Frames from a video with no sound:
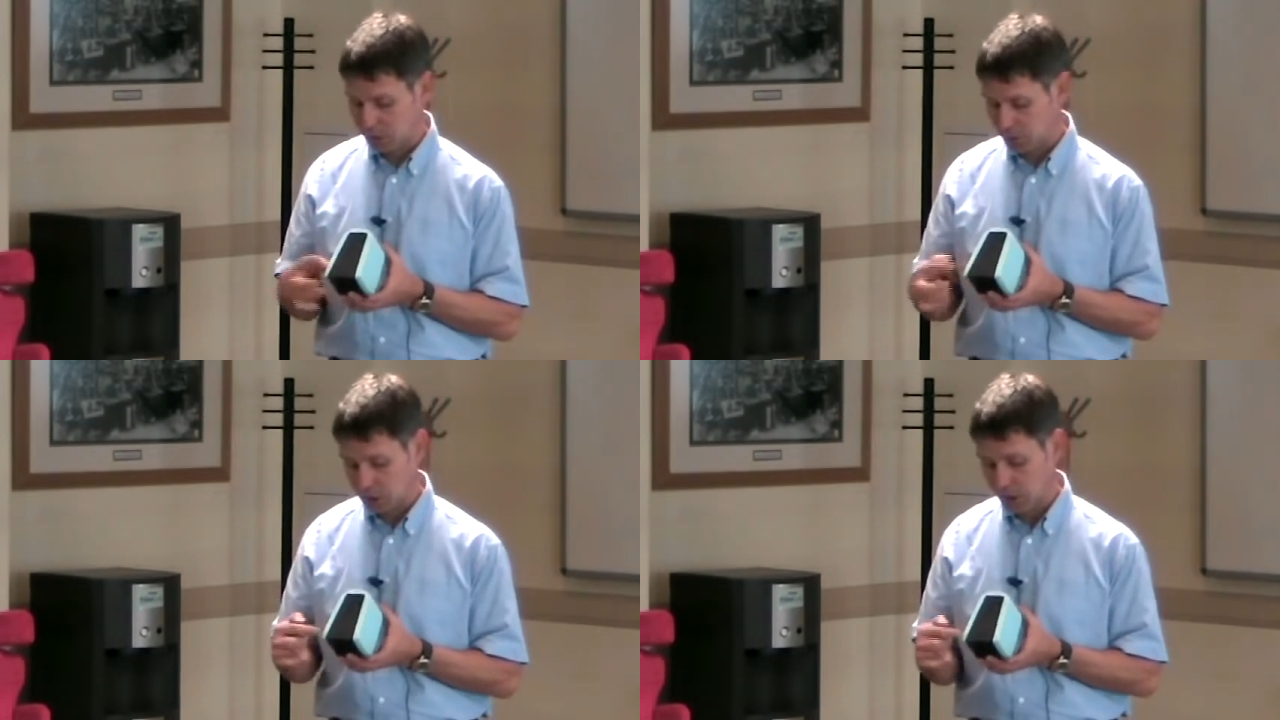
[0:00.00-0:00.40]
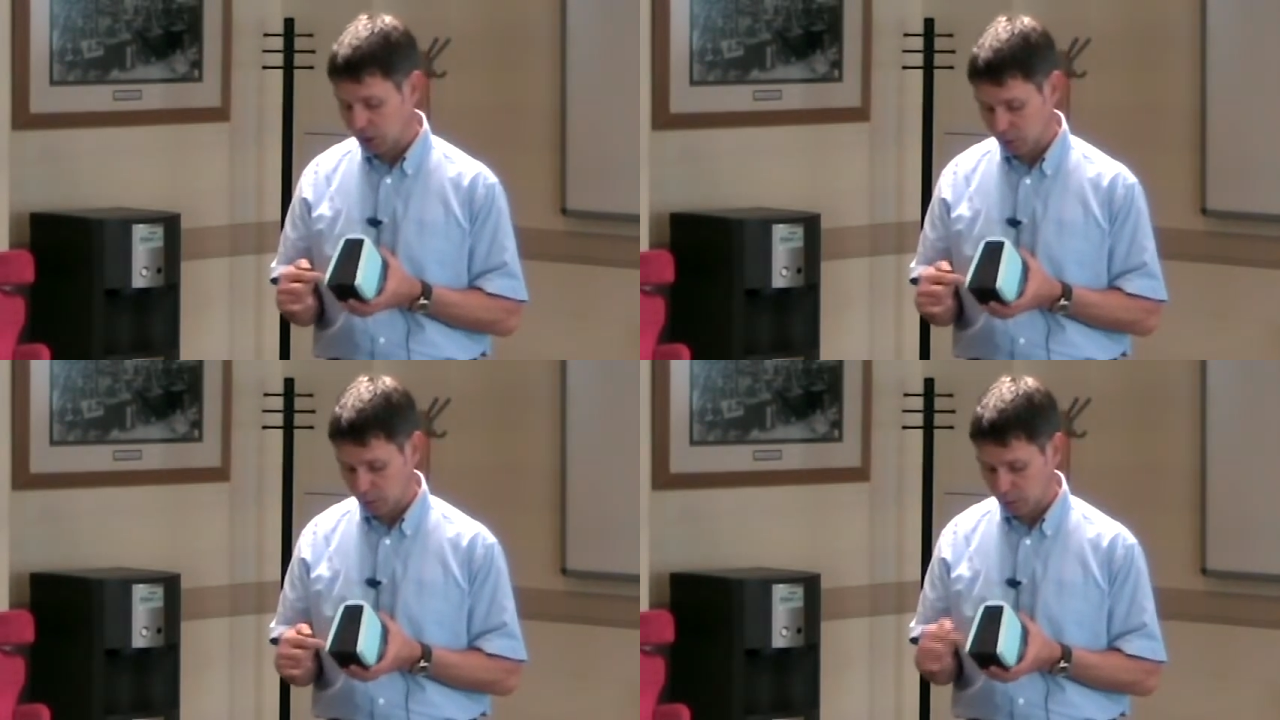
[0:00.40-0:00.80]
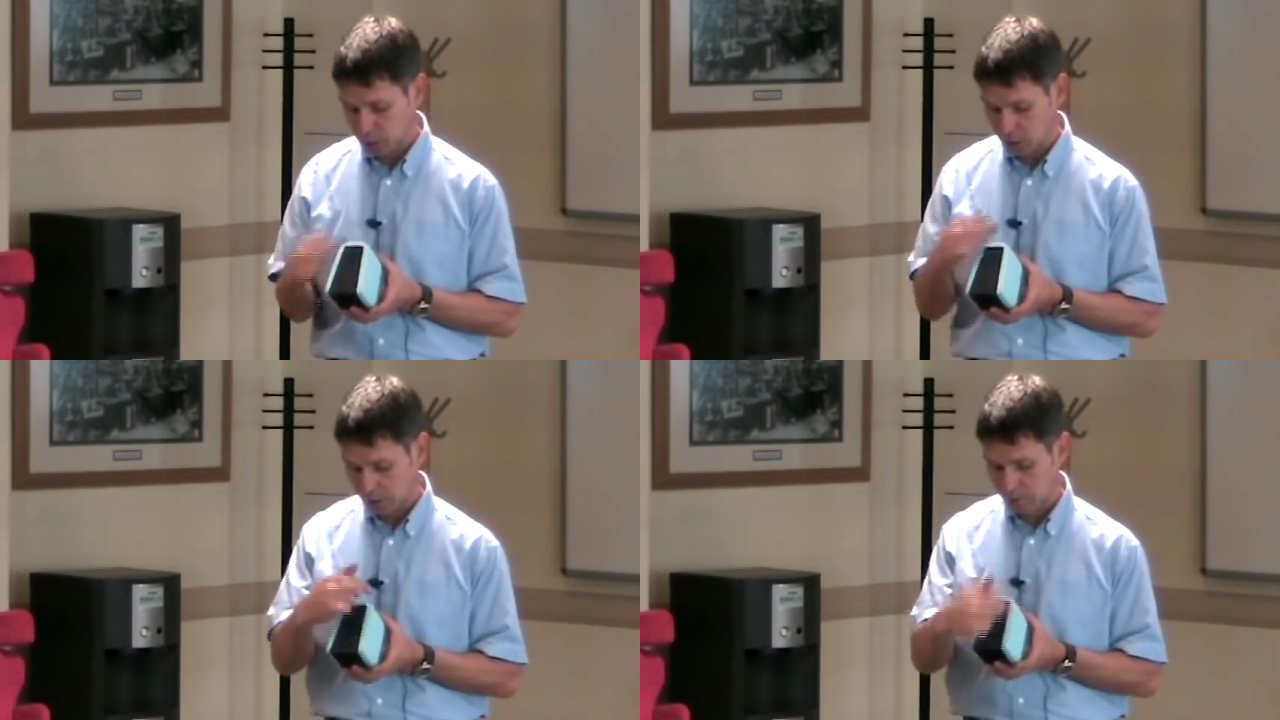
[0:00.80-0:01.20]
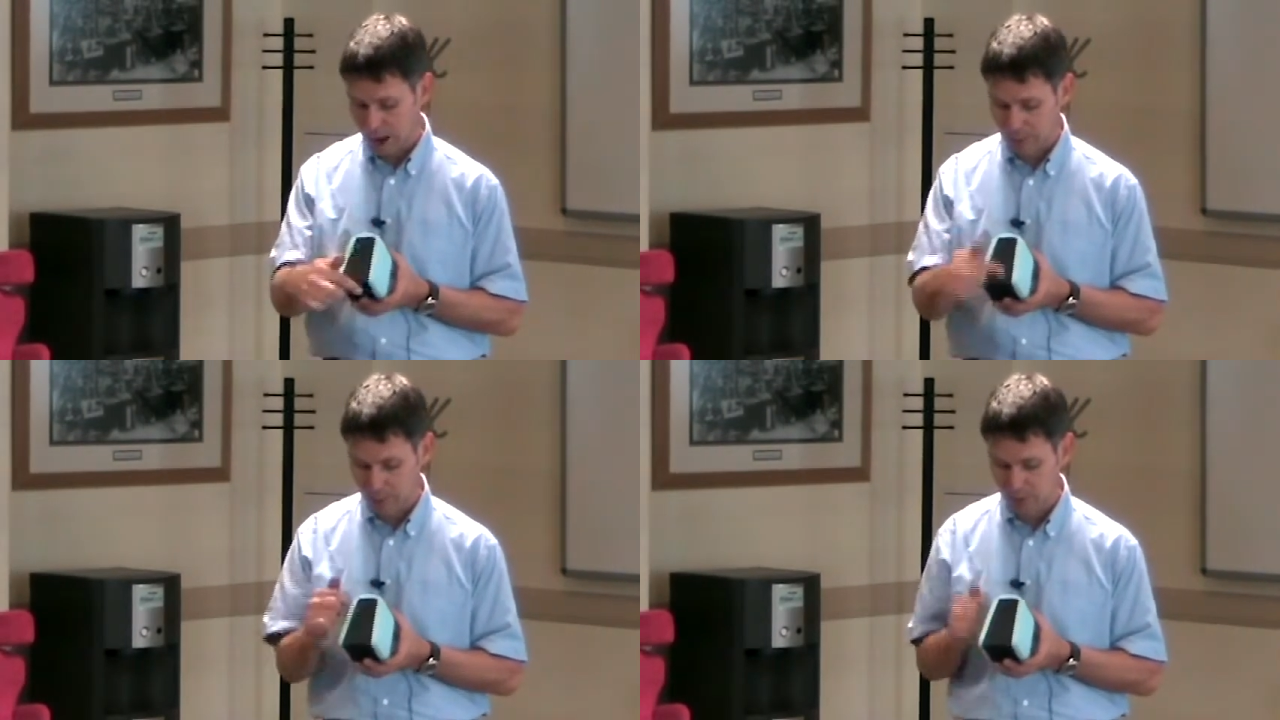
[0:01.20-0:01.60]
particular one's got a
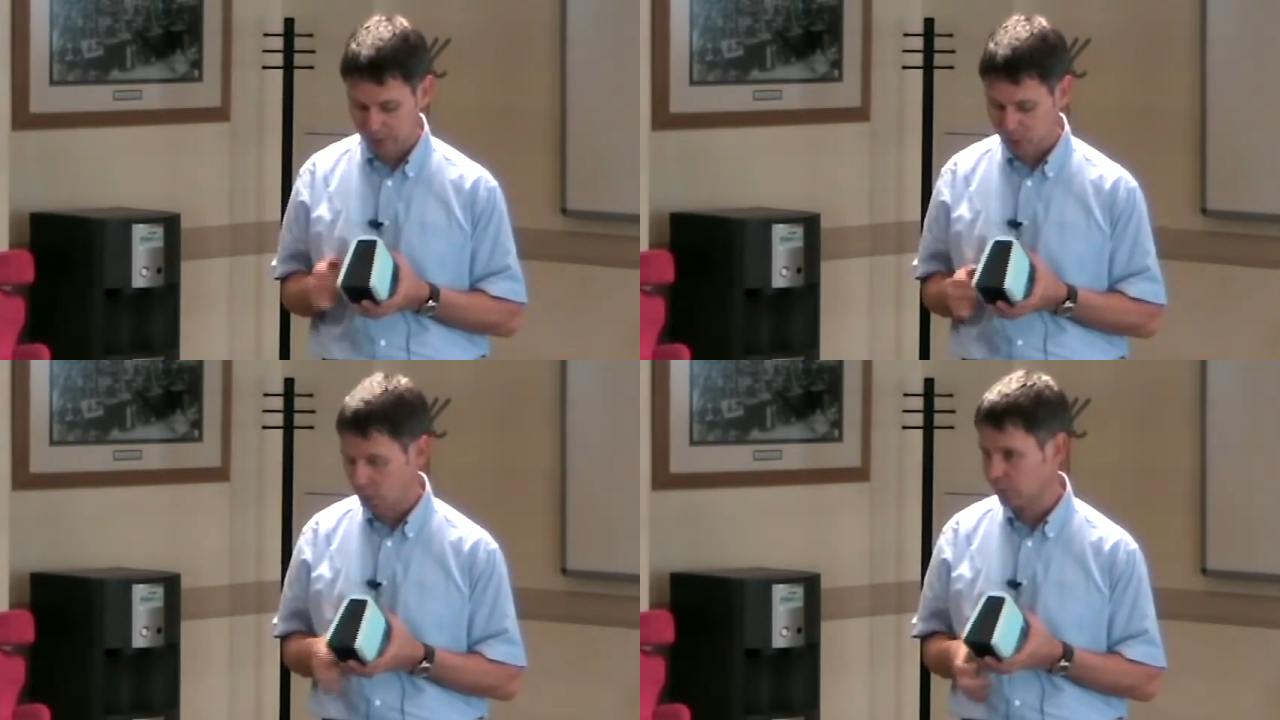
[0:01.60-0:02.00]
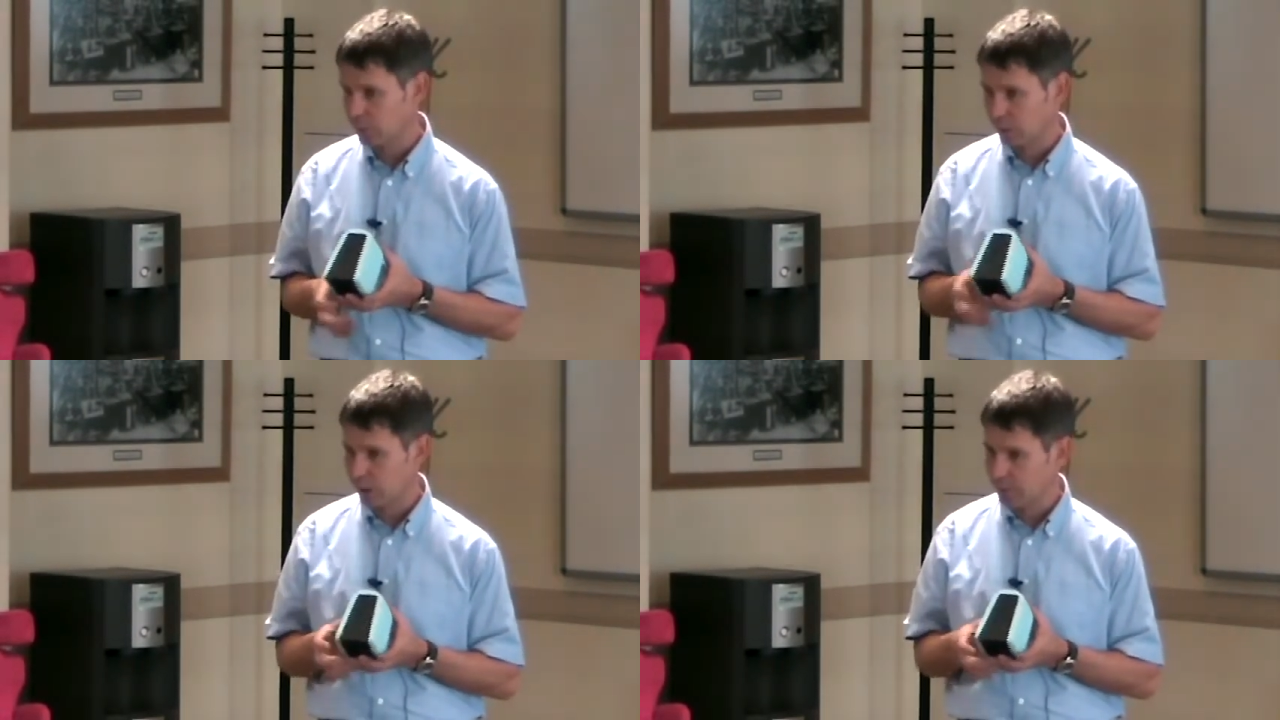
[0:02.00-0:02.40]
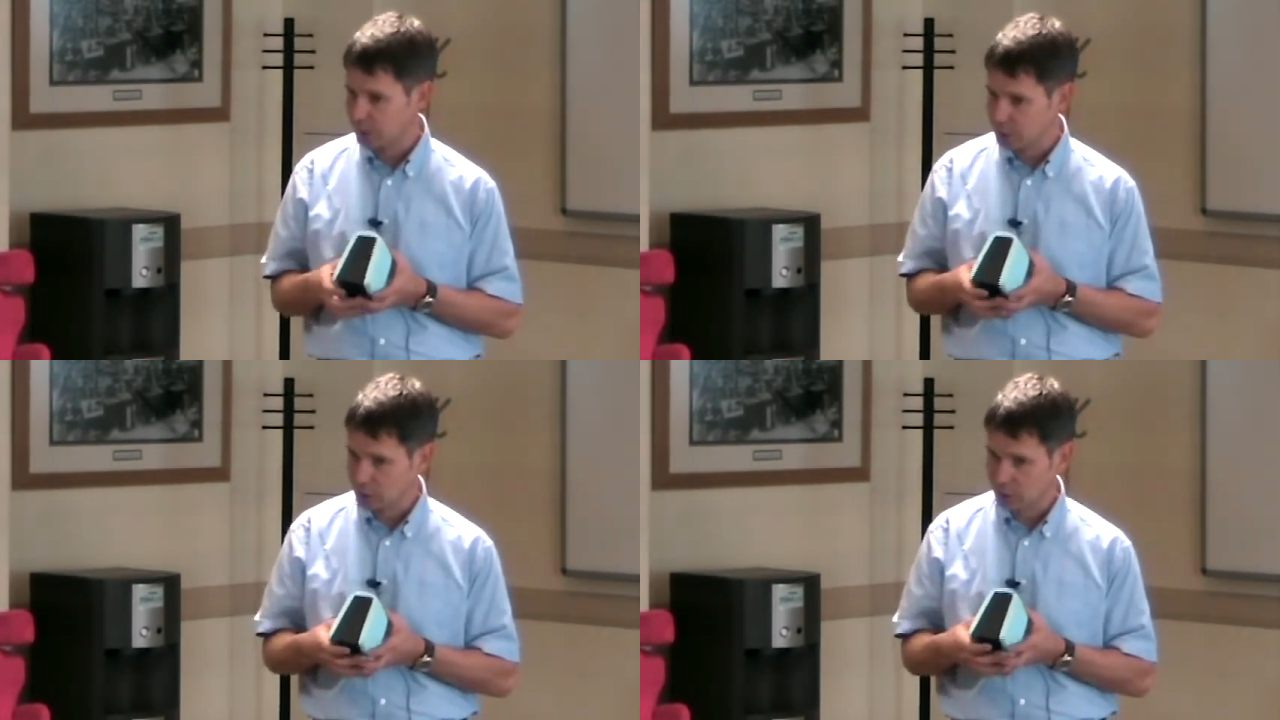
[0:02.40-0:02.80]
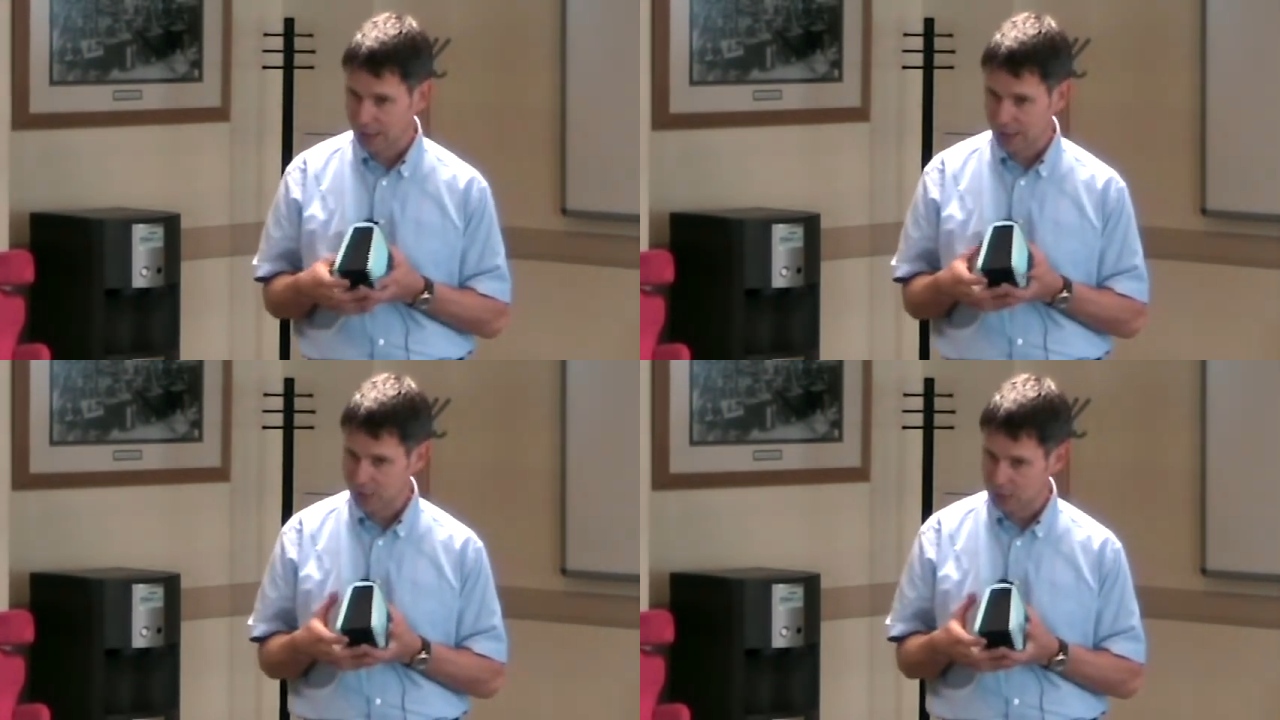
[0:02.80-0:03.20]
wrap of softer foam just on the
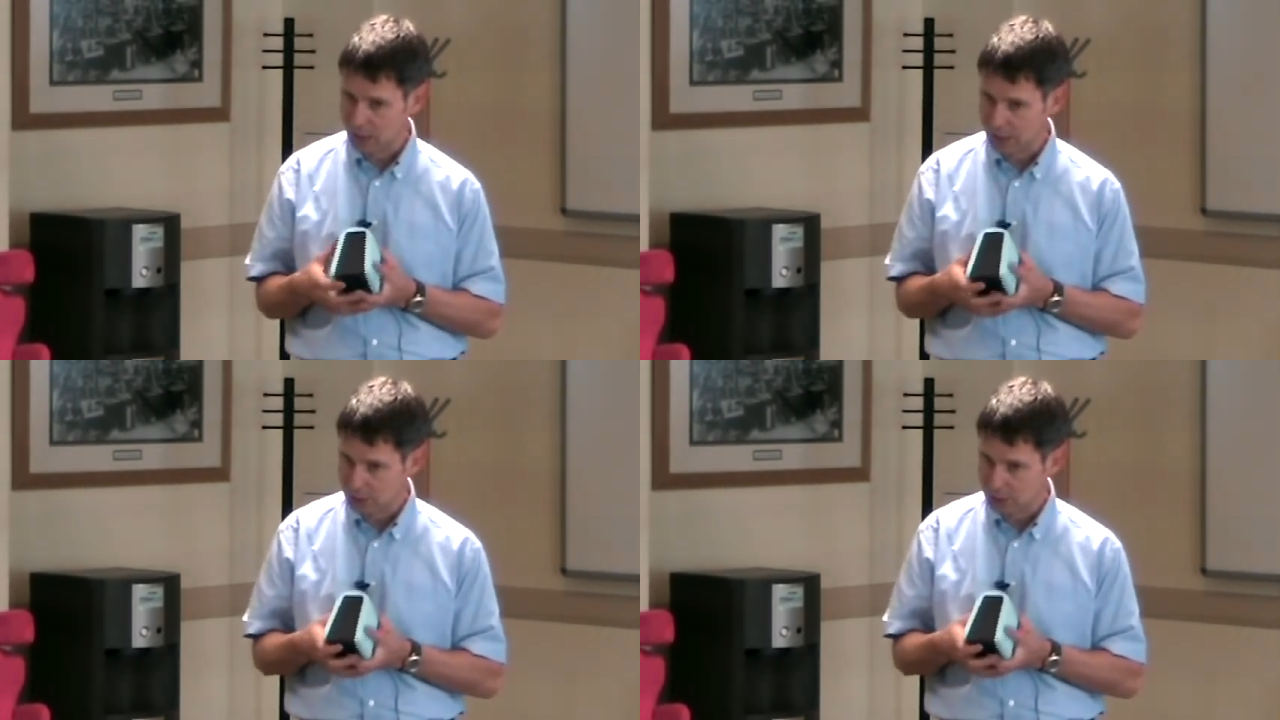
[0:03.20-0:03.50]
outside,